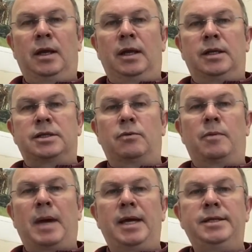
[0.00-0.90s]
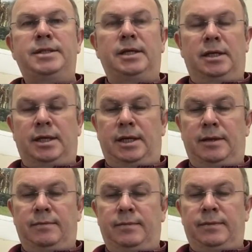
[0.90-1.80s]
So amazingly,
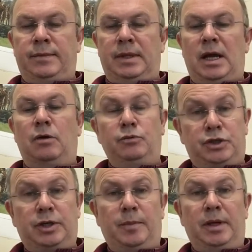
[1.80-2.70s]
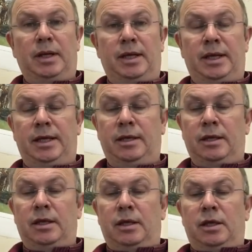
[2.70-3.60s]
ultimately,
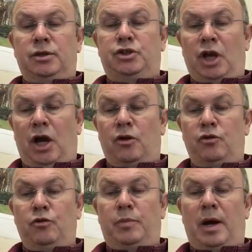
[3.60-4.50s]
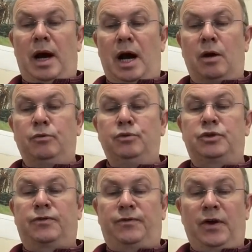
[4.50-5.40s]
Job
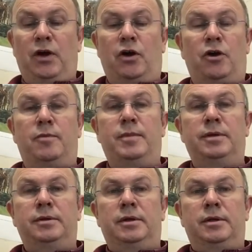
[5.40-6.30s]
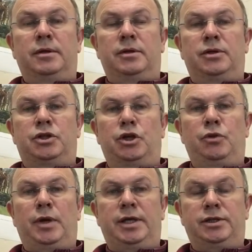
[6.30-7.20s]
holds firm to
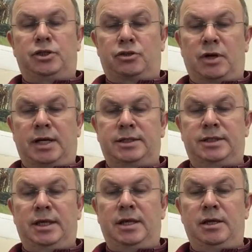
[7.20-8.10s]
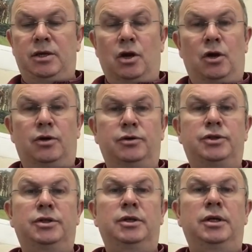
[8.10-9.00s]
his trust in God,
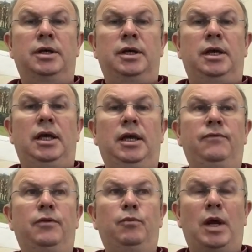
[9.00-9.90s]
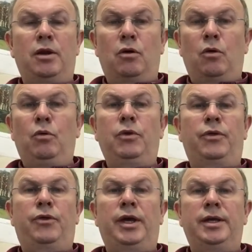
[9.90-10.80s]
even when all the
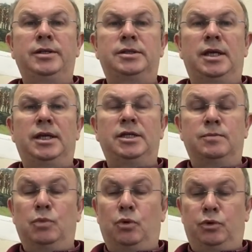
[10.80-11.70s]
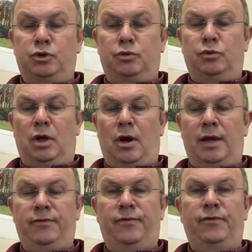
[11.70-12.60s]
things in his mortal
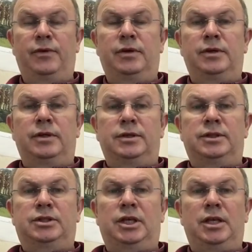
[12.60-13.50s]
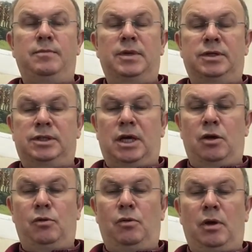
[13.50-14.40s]
life seem
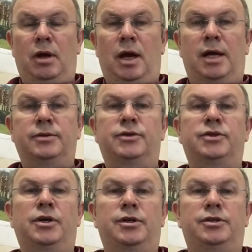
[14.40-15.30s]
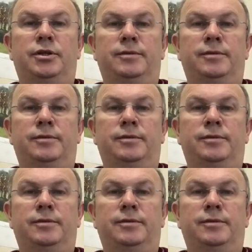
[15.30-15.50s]
so uncertain.